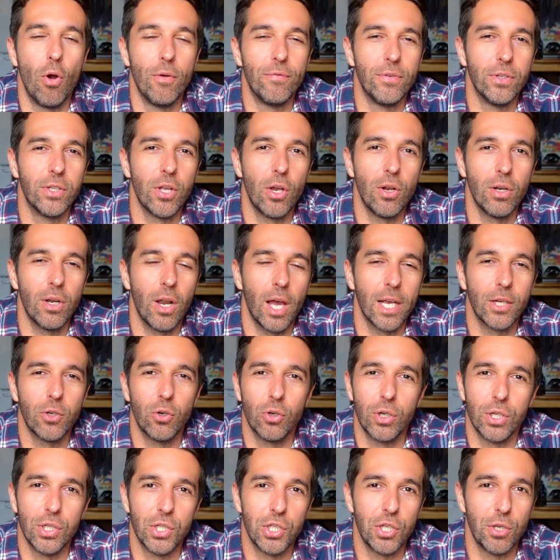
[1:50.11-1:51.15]
Or if you don't like
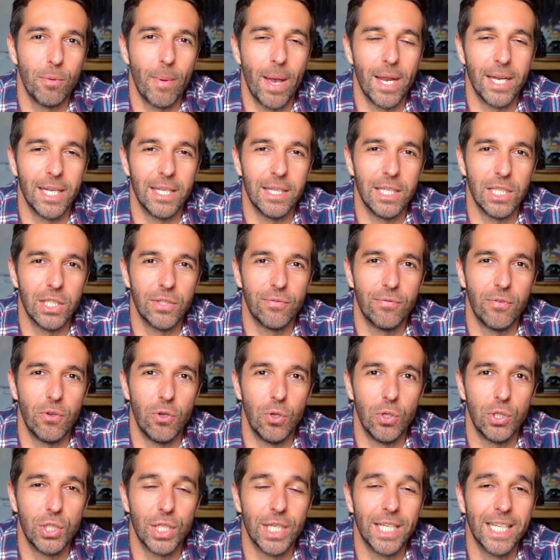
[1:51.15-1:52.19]
or consume any of these
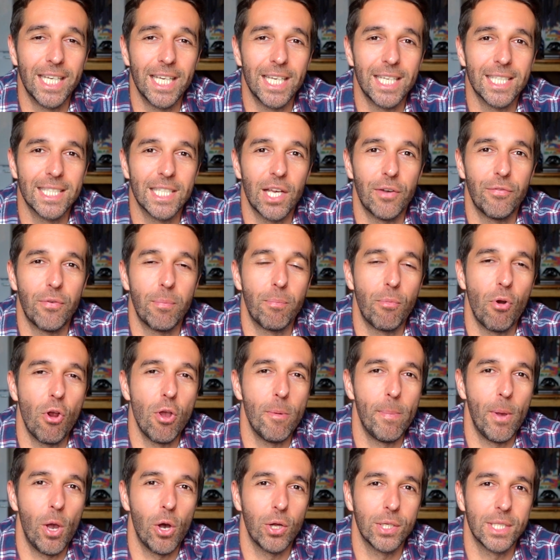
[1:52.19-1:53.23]
foods, you can get yourself a
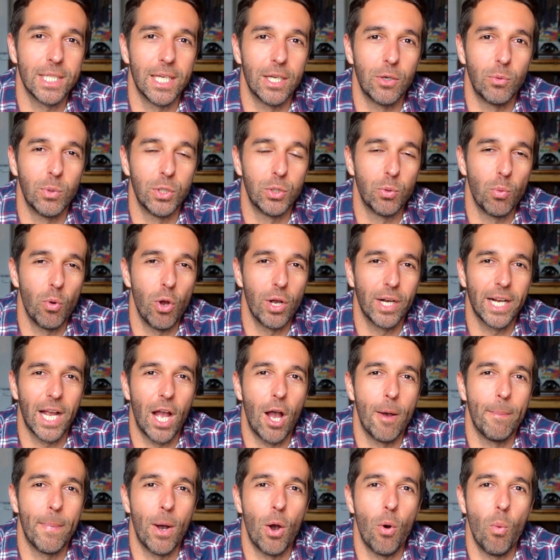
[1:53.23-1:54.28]
probiotic which work
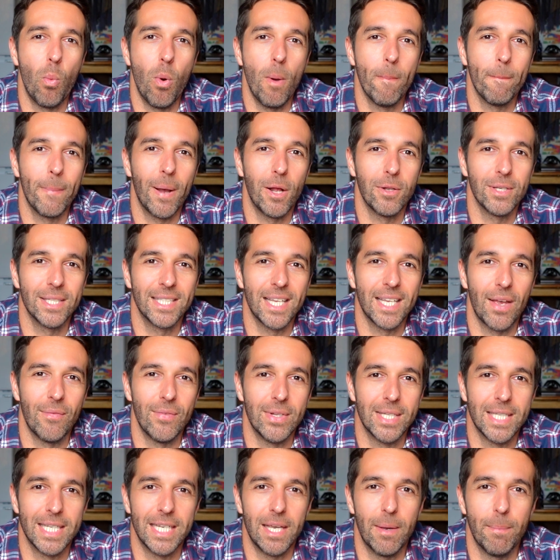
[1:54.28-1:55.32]
out about
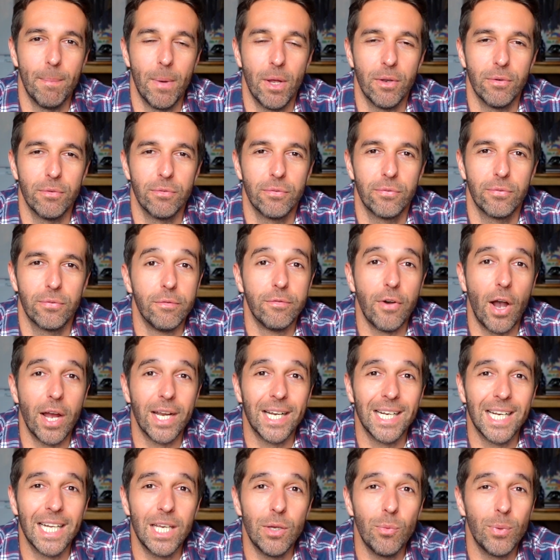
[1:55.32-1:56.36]
£1.70 a month.
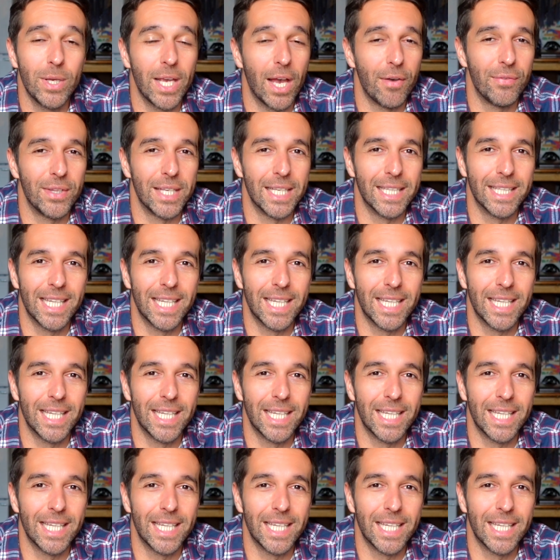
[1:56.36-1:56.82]
Finally, we have the